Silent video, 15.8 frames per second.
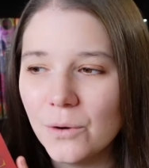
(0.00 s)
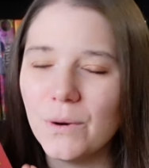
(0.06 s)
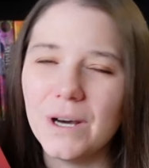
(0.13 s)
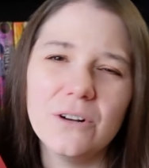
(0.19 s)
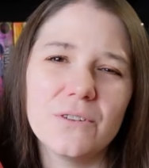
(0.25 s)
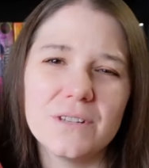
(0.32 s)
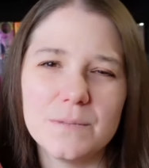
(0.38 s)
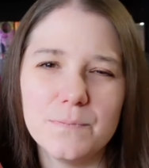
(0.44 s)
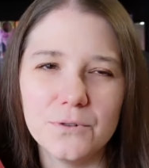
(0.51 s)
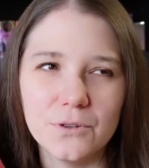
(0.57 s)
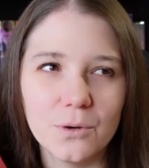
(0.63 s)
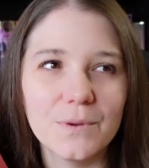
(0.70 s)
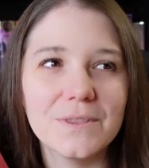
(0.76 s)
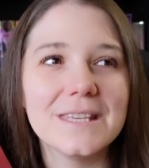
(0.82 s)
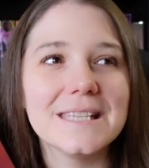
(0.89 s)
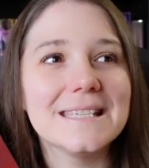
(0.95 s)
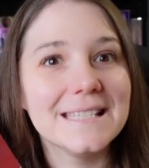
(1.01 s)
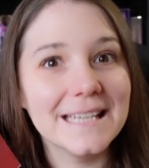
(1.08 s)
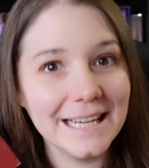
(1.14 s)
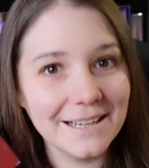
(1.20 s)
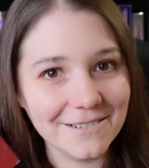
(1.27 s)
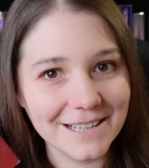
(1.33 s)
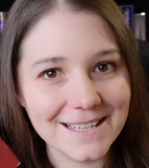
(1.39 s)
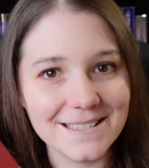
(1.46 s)
Well, not this book, with this
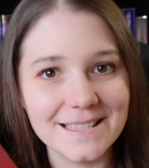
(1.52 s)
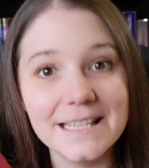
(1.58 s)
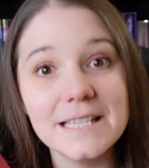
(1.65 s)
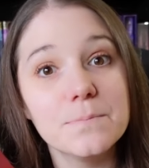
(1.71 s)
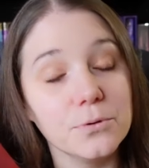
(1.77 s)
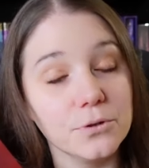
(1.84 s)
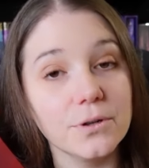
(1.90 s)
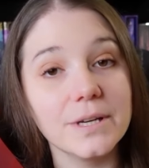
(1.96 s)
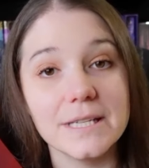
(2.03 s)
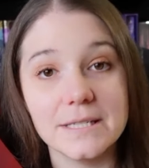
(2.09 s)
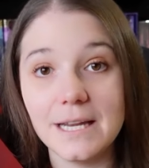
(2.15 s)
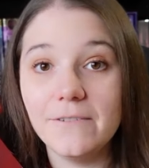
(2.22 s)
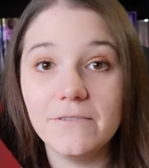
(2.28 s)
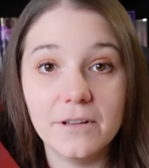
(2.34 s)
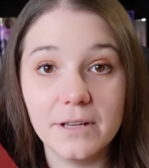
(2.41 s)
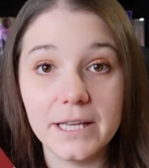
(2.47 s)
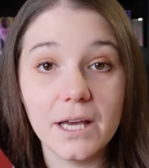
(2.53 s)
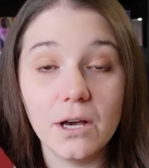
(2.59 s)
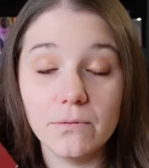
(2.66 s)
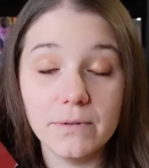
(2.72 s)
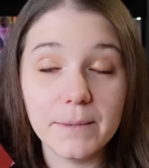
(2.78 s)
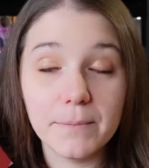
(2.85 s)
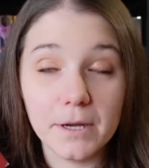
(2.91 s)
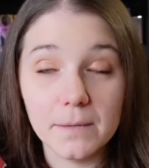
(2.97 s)
series. This book is definitely
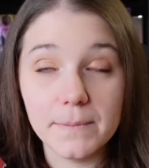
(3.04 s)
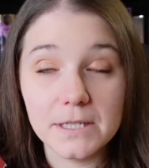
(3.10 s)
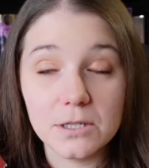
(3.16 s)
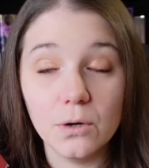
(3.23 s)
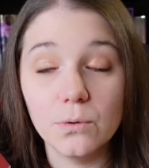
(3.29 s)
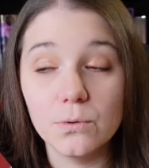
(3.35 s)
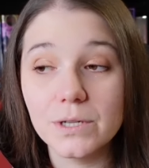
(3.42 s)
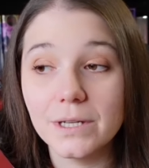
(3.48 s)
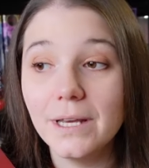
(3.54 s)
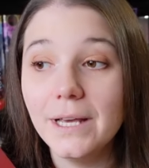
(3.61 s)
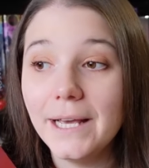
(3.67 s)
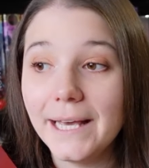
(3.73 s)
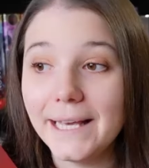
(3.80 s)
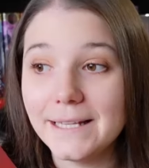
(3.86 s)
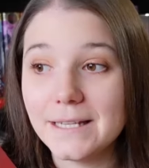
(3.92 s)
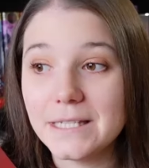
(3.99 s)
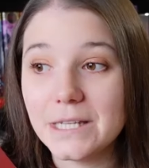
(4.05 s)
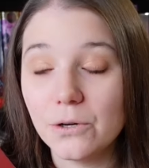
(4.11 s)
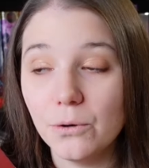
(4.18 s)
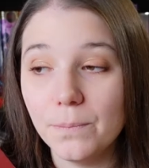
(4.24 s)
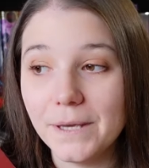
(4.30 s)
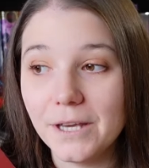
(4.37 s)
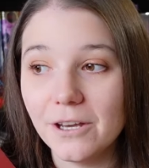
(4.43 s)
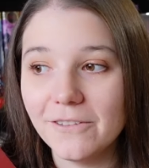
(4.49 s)
only going to be told in
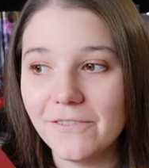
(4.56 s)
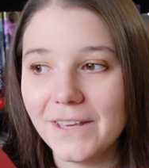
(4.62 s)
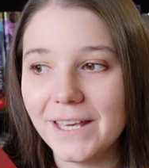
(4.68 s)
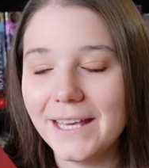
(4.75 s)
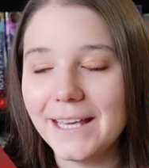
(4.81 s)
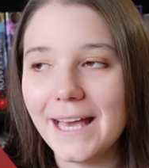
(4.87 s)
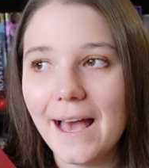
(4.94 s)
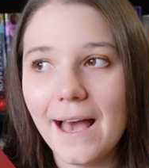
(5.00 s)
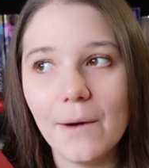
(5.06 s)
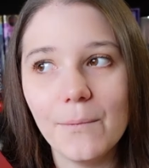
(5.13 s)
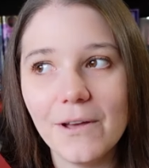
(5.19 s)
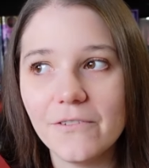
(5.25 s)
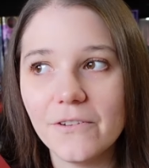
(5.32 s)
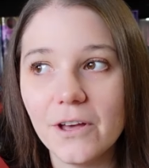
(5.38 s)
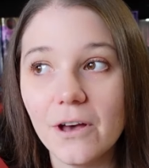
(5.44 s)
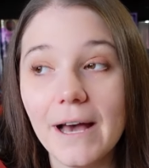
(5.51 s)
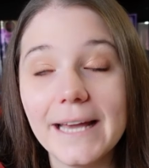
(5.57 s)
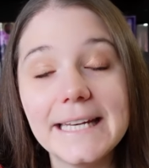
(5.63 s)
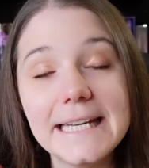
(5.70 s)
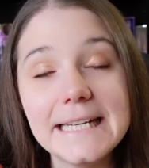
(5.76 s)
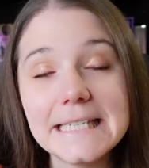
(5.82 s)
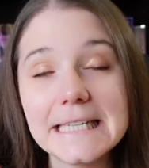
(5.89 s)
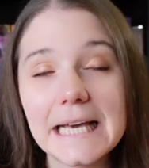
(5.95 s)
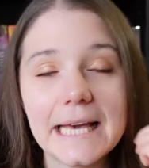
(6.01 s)
single POV. However, I
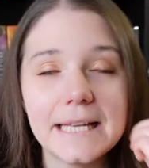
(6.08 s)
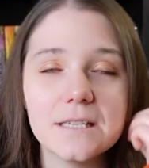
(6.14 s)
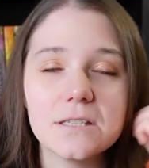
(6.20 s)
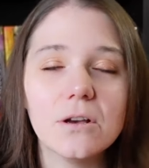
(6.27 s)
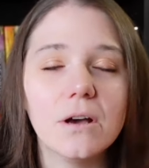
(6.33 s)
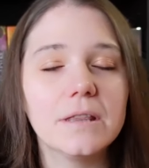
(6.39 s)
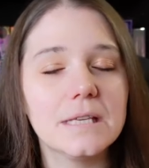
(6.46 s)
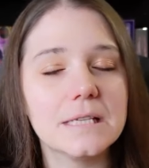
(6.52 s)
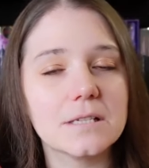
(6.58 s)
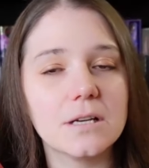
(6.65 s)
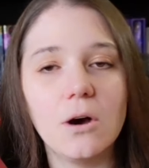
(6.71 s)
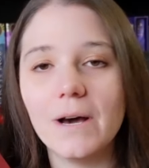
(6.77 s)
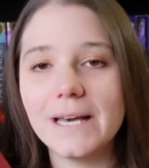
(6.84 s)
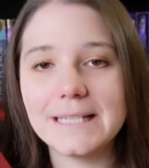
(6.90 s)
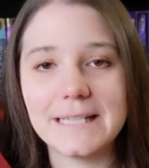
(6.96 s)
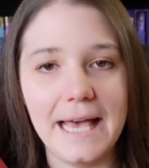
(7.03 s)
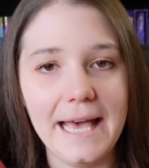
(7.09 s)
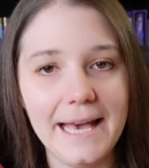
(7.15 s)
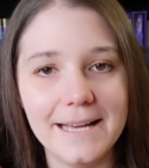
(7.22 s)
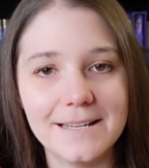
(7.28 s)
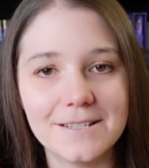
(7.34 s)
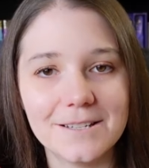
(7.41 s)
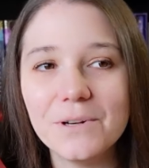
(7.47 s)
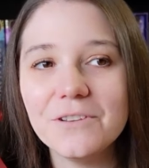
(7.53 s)
need to get inside this guy's
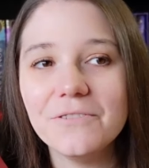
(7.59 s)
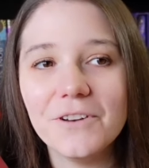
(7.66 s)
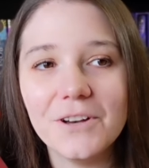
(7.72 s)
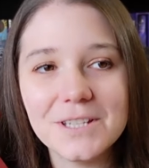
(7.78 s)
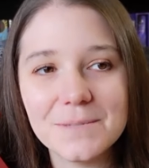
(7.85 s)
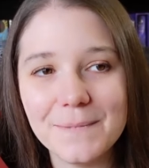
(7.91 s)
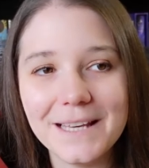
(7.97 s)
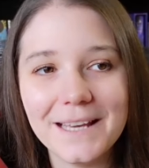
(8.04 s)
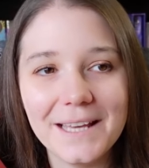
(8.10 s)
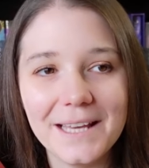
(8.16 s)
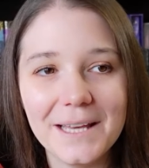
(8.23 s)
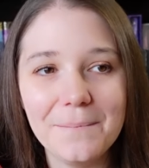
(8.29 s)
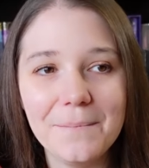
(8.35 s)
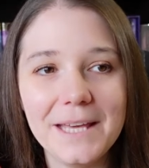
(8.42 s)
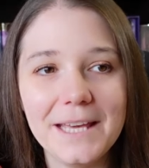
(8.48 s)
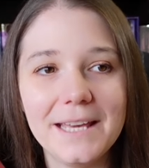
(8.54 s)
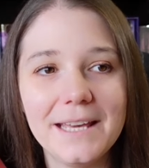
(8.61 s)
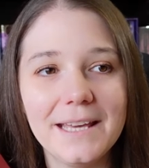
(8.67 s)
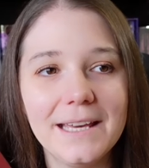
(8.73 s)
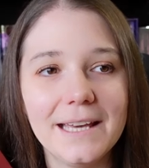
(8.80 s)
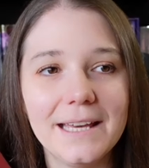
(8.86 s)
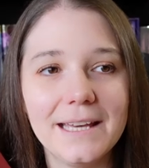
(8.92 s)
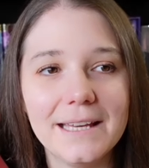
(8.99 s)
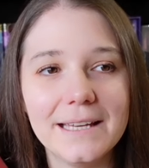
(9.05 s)
head. When you first first meet him,
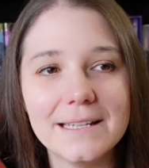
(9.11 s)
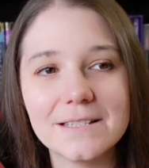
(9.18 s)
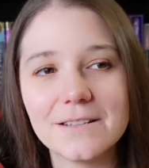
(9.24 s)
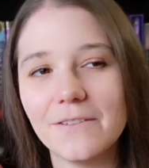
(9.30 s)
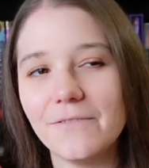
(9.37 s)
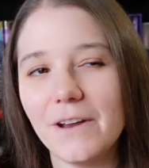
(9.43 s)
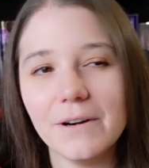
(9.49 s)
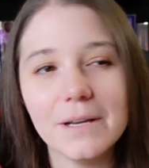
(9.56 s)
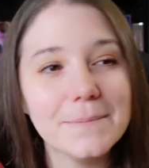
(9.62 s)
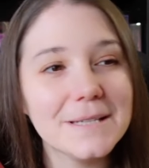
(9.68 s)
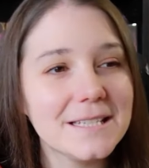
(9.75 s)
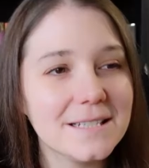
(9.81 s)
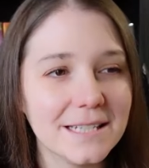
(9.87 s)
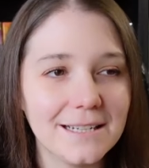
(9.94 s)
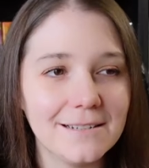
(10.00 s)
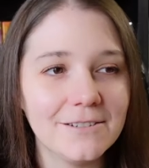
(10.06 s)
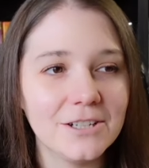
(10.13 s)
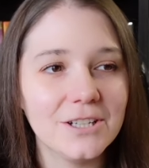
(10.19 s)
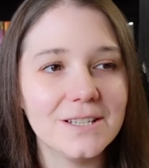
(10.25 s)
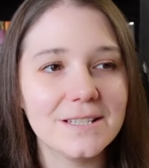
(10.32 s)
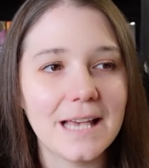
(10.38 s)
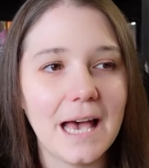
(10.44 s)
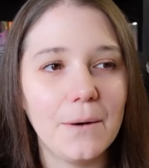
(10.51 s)
he is very mysterious.